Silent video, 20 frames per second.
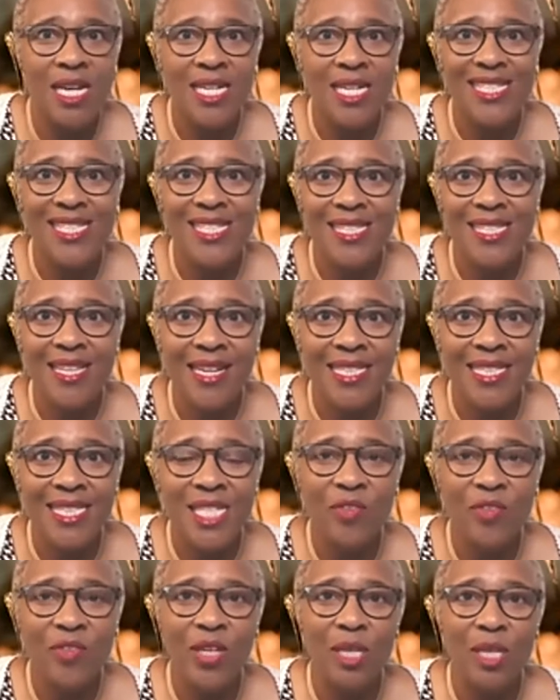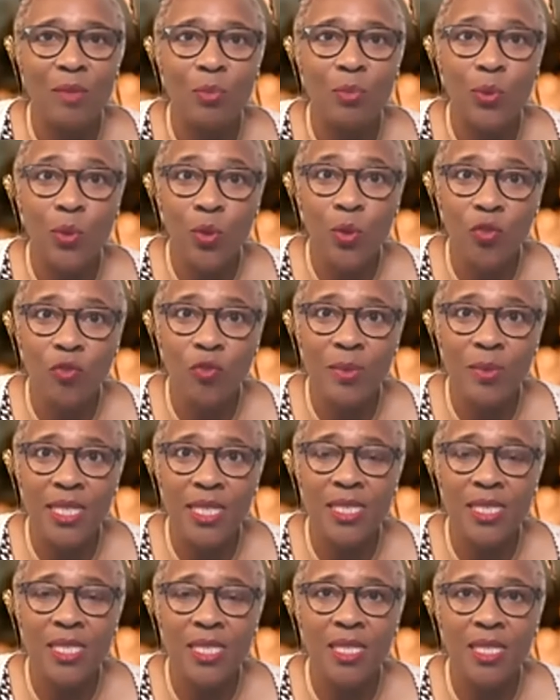scientific
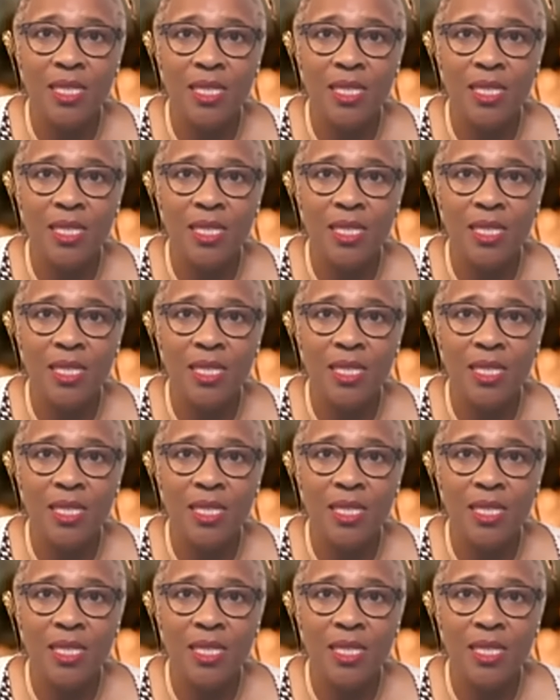improvements.